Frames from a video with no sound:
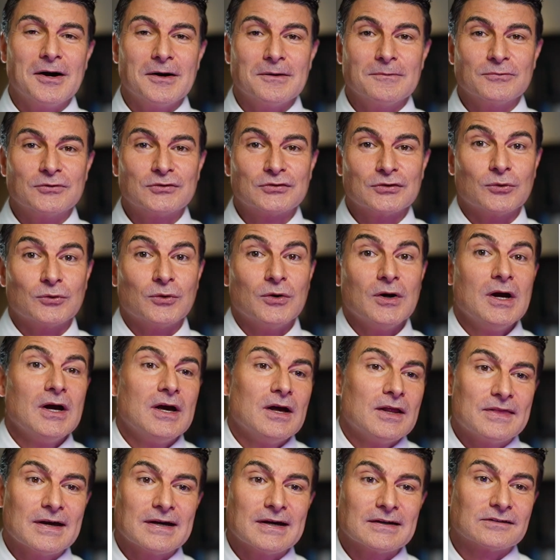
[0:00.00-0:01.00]
So
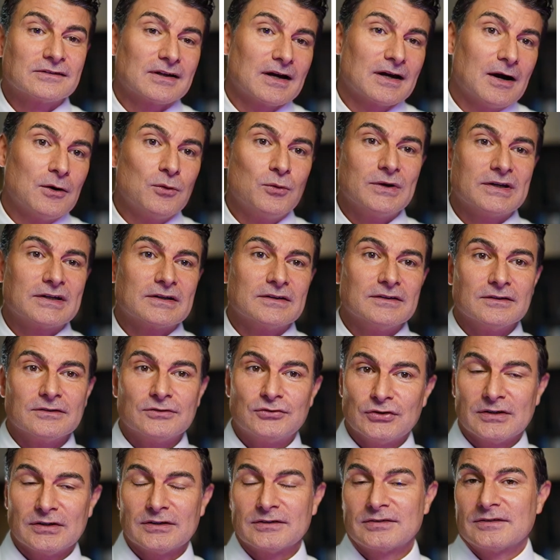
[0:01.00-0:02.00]
that's how we can
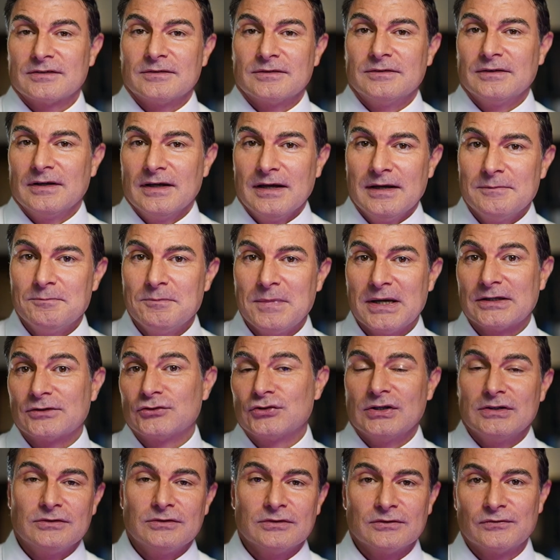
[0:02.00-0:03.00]
adjust and make
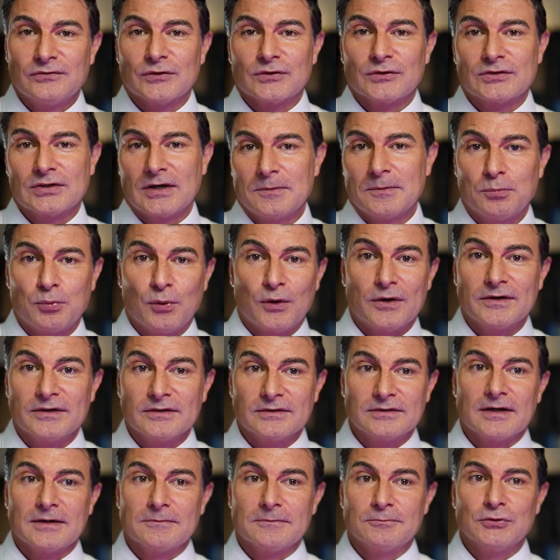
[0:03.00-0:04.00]
changes for type 1 and
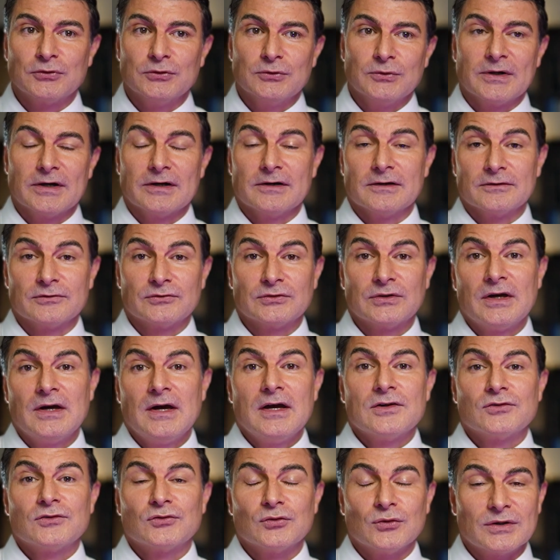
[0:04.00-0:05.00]
type 2 errors.
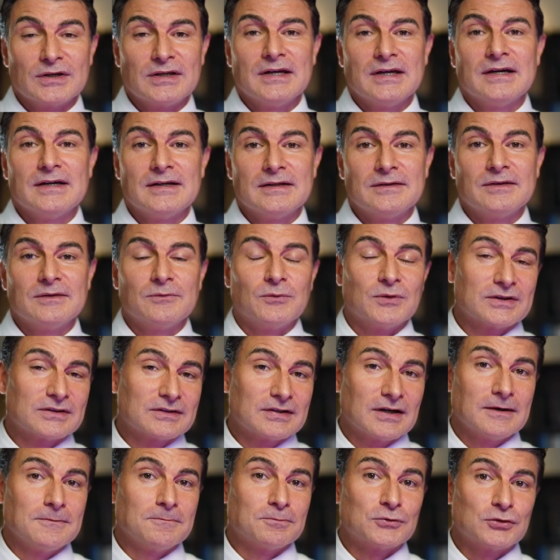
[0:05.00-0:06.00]
So again, with
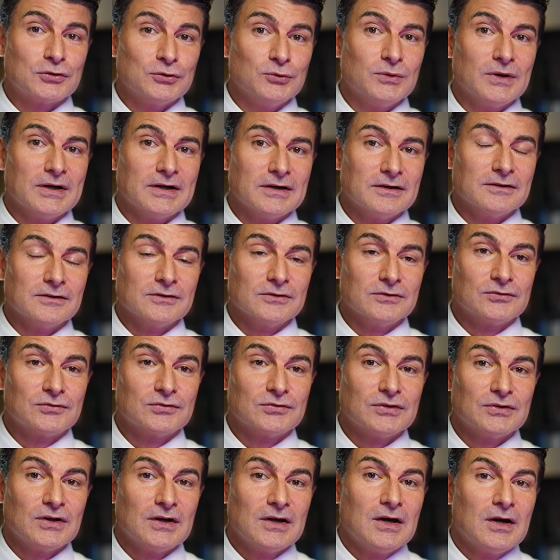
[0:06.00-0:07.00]
type 2
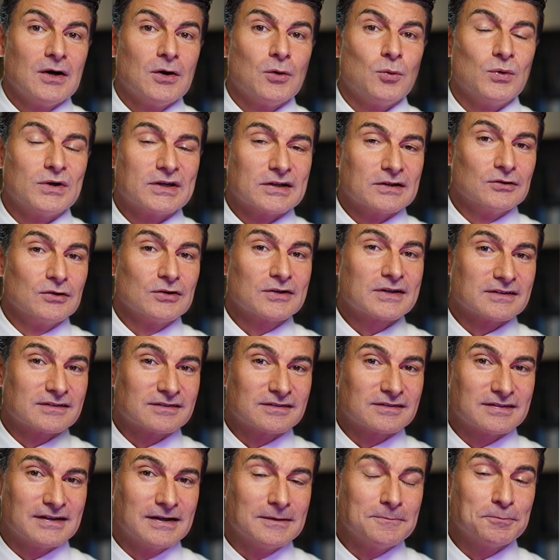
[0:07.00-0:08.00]
errors, we can look at
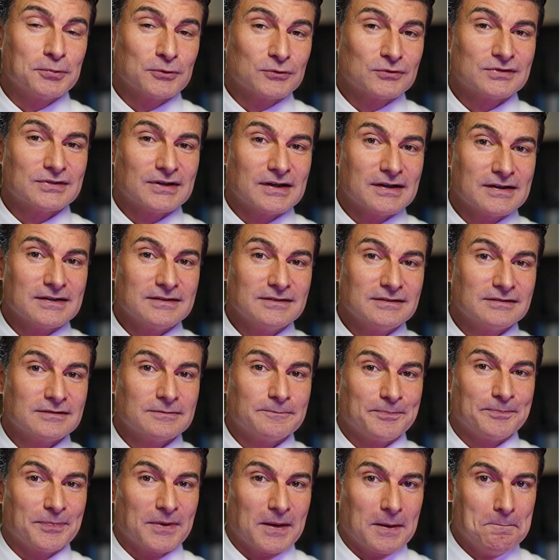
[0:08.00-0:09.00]
sample size,
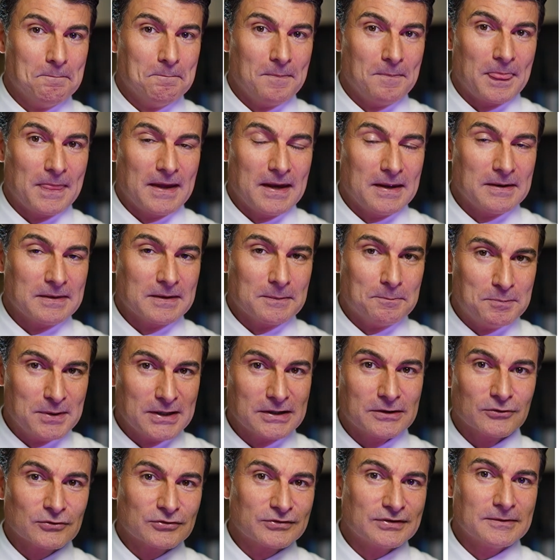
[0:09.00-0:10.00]
and the
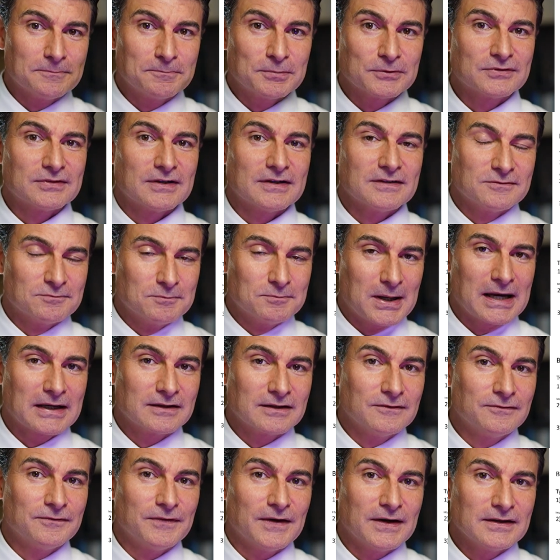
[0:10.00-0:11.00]
bigger sample size
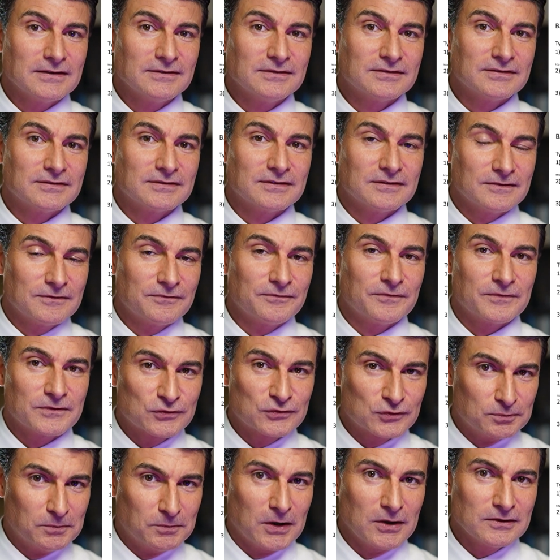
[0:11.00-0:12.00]
magnifies the
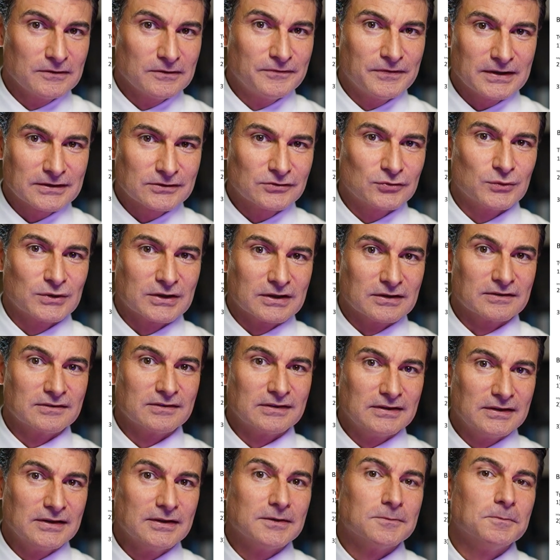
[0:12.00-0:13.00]
small effect so we can
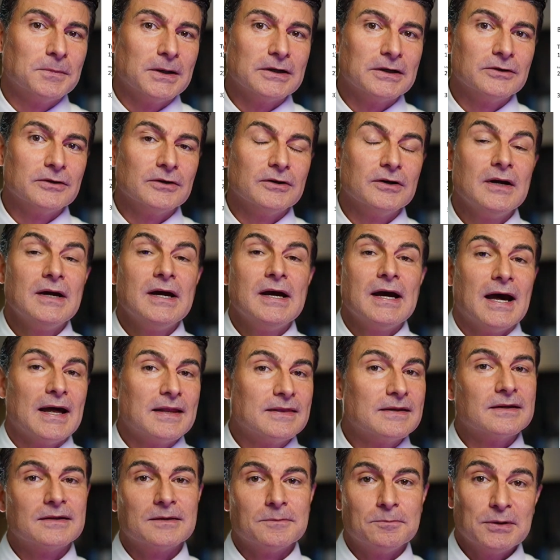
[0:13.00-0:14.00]
see it better, and
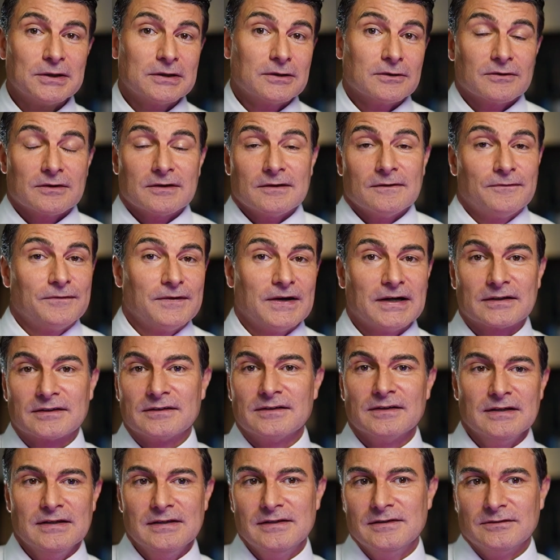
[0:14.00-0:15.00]
then the bigger the effect,
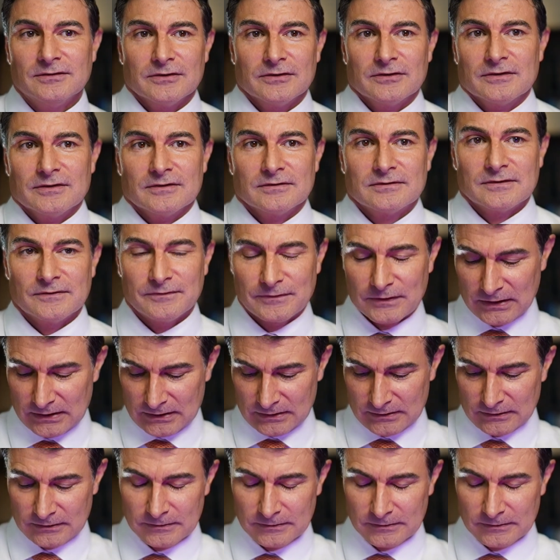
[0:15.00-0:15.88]
the easier it is to find.